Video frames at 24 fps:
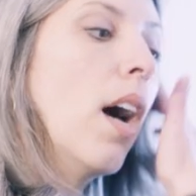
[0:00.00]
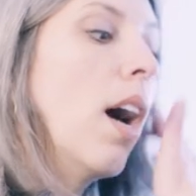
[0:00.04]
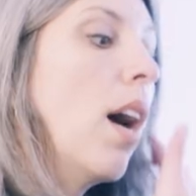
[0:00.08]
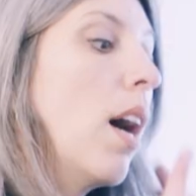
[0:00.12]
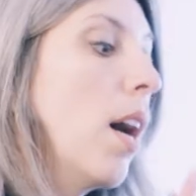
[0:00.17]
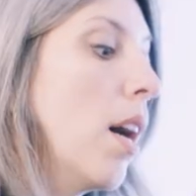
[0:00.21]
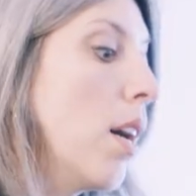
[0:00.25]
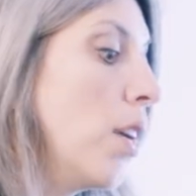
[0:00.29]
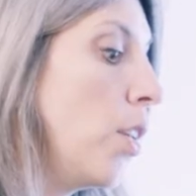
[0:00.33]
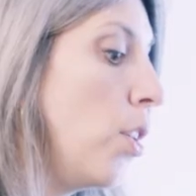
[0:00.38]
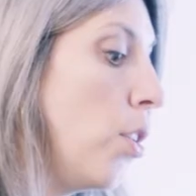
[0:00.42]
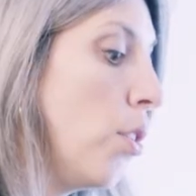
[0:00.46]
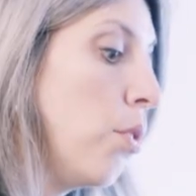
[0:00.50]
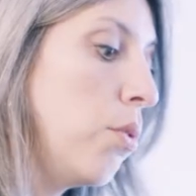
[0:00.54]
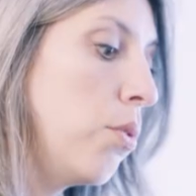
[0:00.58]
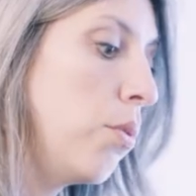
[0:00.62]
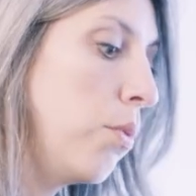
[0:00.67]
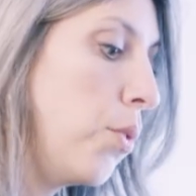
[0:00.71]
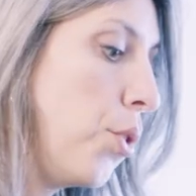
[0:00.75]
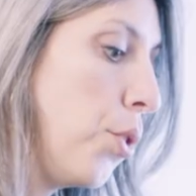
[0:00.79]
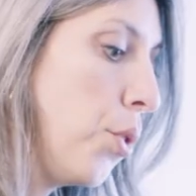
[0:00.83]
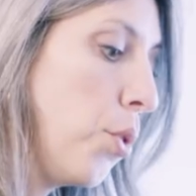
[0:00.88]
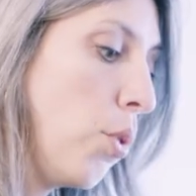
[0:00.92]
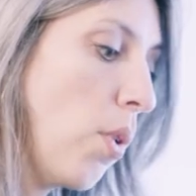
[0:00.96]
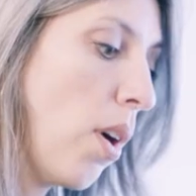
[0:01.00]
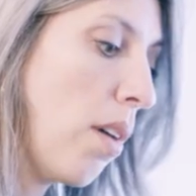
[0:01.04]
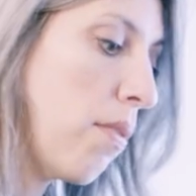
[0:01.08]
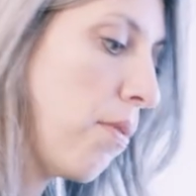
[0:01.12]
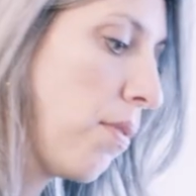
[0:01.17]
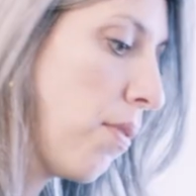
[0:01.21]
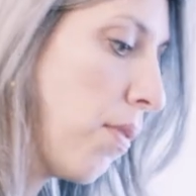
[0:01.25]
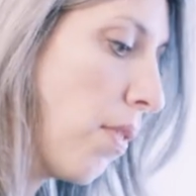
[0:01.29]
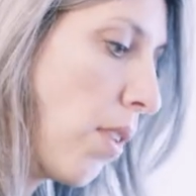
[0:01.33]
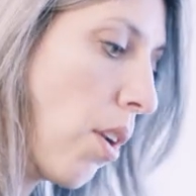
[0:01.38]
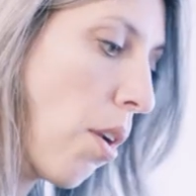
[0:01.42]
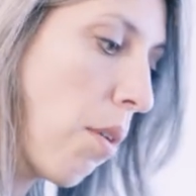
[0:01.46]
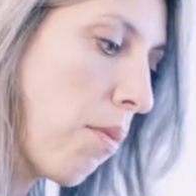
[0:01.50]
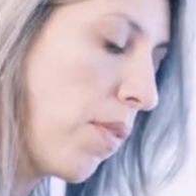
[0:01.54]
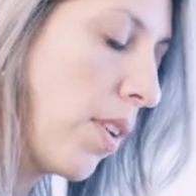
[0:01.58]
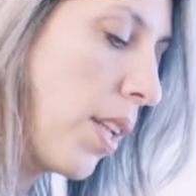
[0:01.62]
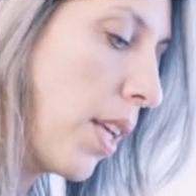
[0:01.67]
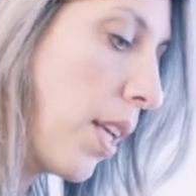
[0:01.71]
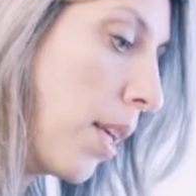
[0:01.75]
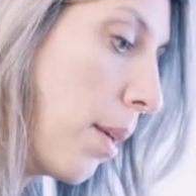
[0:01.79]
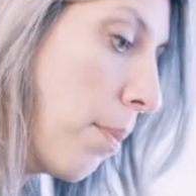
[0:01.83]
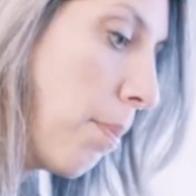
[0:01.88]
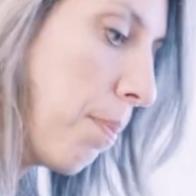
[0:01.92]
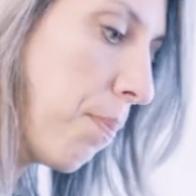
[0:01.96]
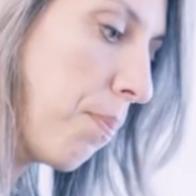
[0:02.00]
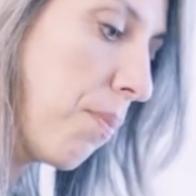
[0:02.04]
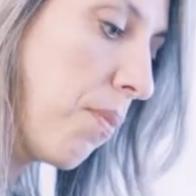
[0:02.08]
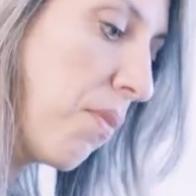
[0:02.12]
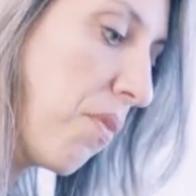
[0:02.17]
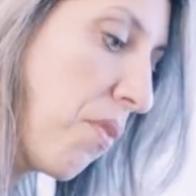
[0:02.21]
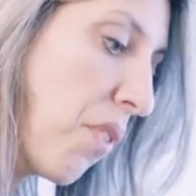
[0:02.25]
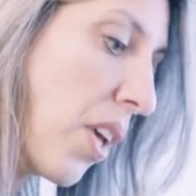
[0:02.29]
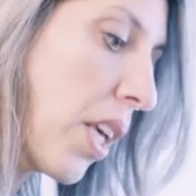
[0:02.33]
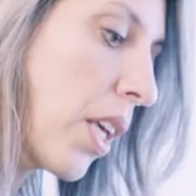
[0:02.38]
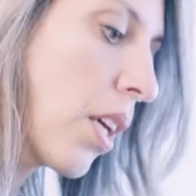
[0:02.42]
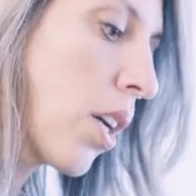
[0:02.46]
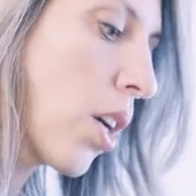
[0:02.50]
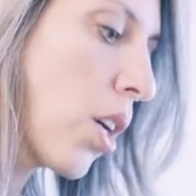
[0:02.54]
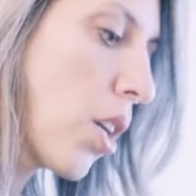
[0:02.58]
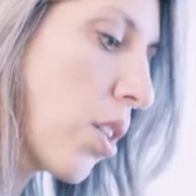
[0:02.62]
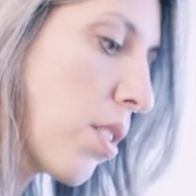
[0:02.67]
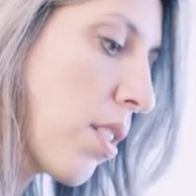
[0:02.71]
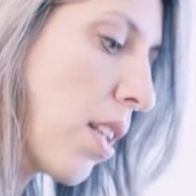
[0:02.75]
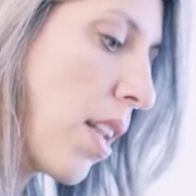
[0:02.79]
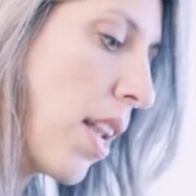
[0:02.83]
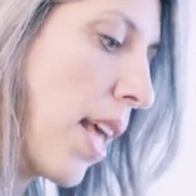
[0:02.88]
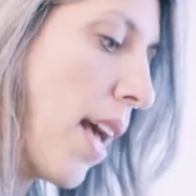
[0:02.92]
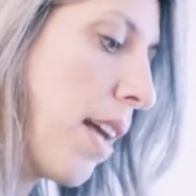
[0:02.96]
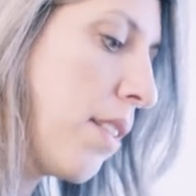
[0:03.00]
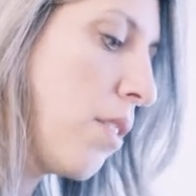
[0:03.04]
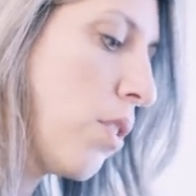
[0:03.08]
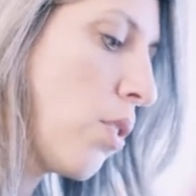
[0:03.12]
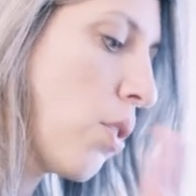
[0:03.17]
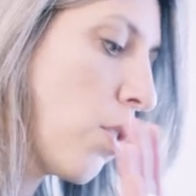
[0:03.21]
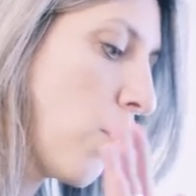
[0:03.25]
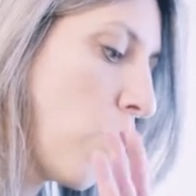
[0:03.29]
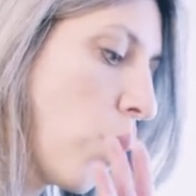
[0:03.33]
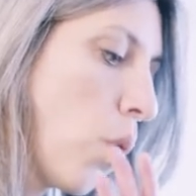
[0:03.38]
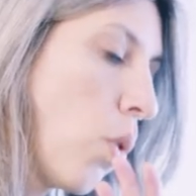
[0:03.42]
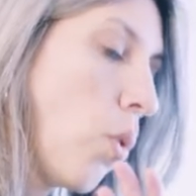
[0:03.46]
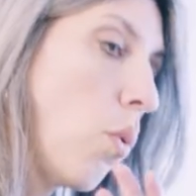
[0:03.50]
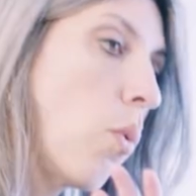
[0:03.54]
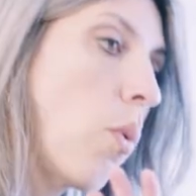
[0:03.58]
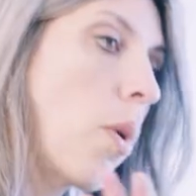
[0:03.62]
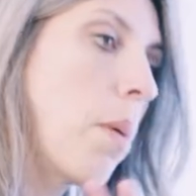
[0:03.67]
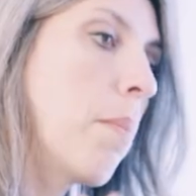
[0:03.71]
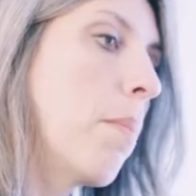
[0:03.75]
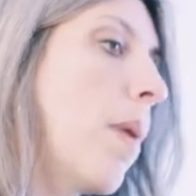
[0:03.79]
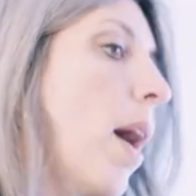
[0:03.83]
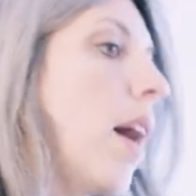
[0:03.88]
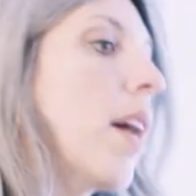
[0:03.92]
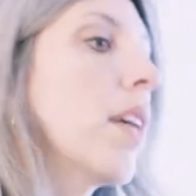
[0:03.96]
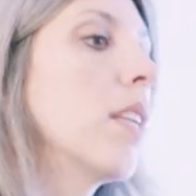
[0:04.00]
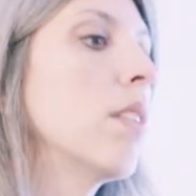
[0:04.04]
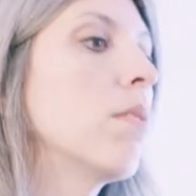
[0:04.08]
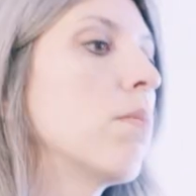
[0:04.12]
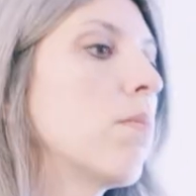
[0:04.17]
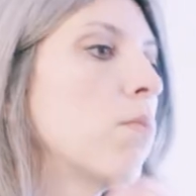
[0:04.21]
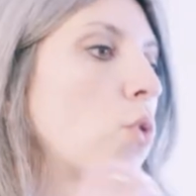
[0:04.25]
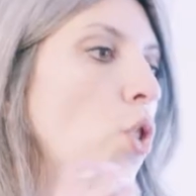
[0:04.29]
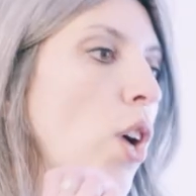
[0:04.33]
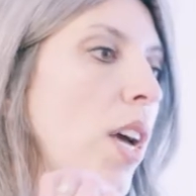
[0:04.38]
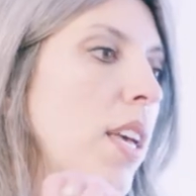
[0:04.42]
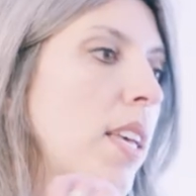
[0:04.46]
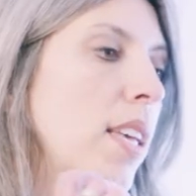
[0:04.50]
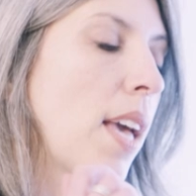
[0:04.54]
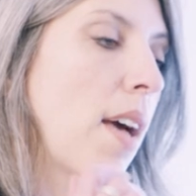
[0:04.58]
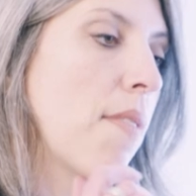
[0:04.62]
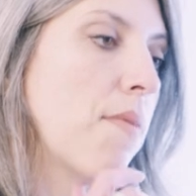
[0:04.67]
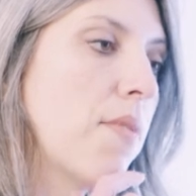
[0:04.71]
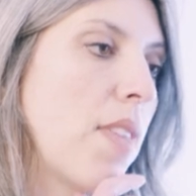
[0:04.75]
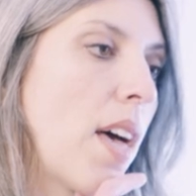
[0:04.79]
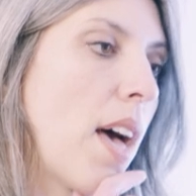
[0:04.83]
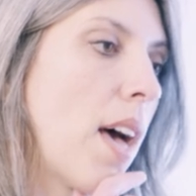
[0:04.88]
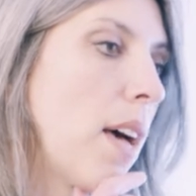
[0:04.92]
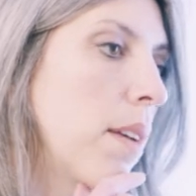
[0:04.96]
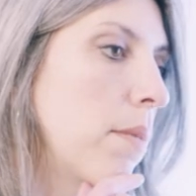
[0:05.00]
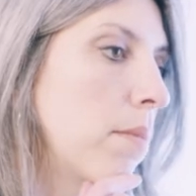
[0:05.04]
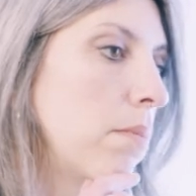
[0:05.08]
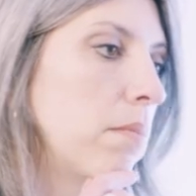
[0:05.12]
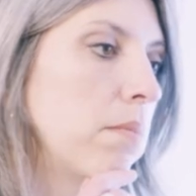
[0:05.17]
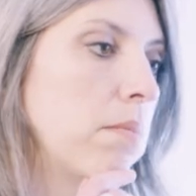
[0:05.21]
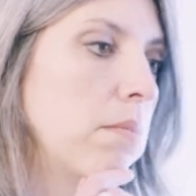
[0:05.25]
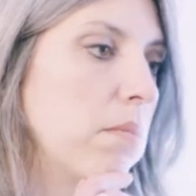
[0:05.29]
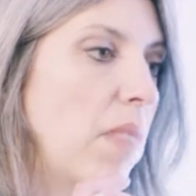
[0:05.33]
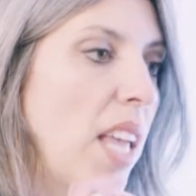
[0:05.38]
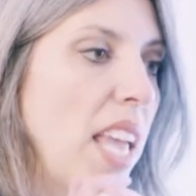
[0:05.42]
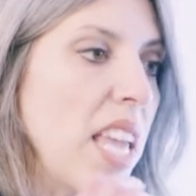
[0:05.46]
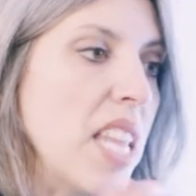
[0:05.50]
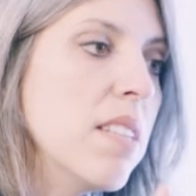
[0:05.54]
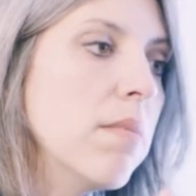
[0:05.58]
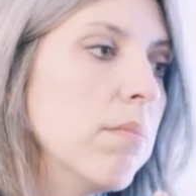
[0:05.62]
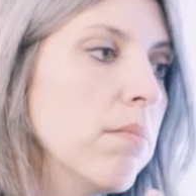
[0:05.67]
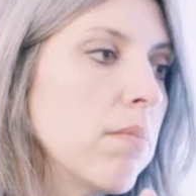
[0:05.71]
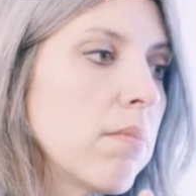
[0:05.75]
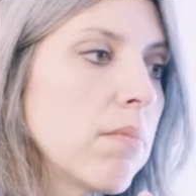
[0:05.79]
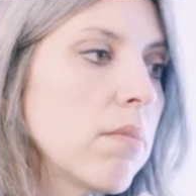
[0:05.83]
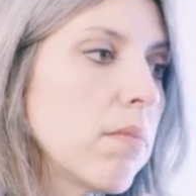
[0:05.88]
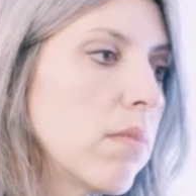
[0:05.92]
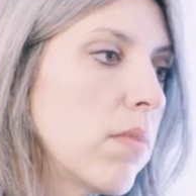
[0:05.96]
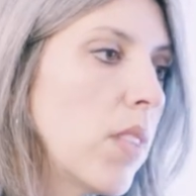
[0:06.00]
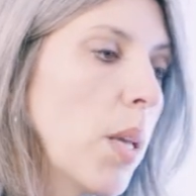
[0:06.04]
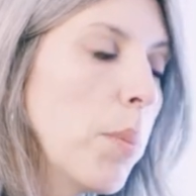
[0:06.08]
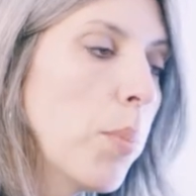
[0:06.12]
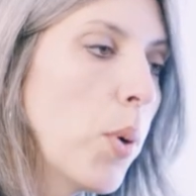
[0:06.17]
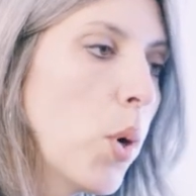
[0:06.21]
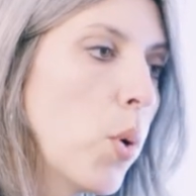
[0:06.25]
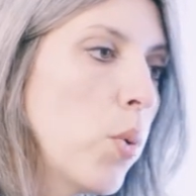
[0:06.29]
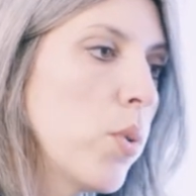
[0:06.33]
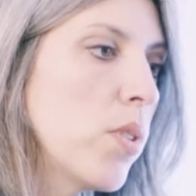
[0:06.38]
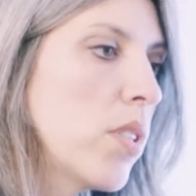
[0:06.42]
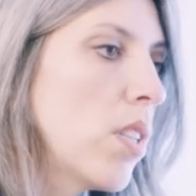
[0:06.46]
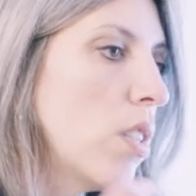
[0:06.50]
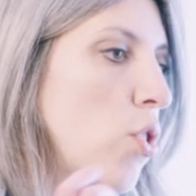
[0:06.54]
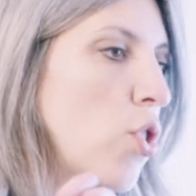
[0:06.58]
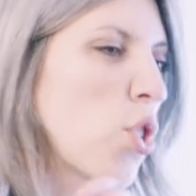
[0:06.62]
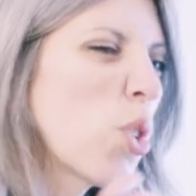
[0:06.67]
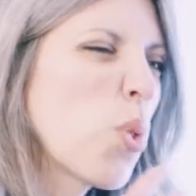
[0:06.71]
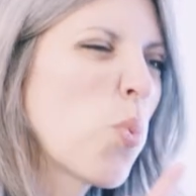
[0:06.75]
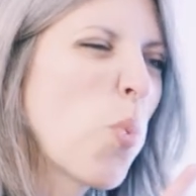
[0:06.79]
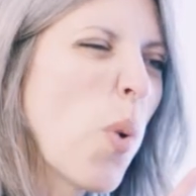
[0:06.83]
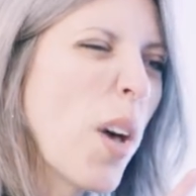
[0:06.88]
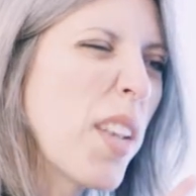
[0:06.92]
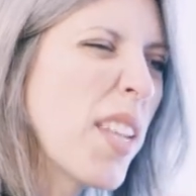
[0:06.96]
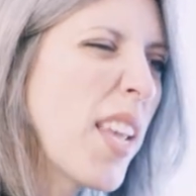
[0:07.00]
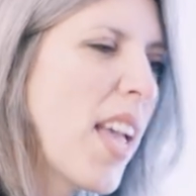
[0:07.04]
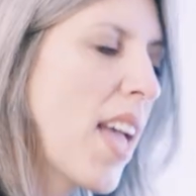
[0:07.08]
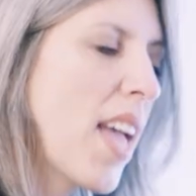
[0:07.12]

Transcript: Yeah. You do have lovely fingers and hands, so we might try and get that in the poses, just one